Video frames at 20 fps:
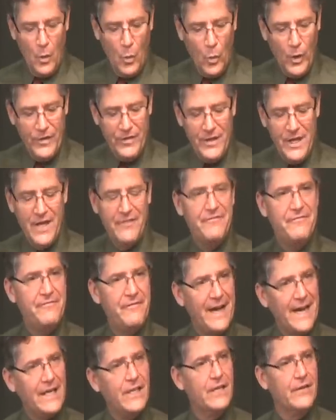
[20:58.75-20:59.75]
with the
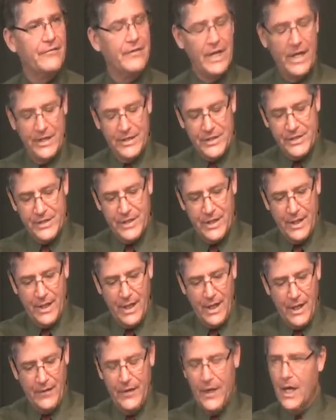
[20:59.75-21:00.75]

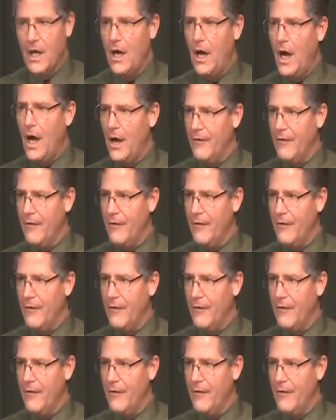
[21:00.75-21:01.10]
effectiveness in the go-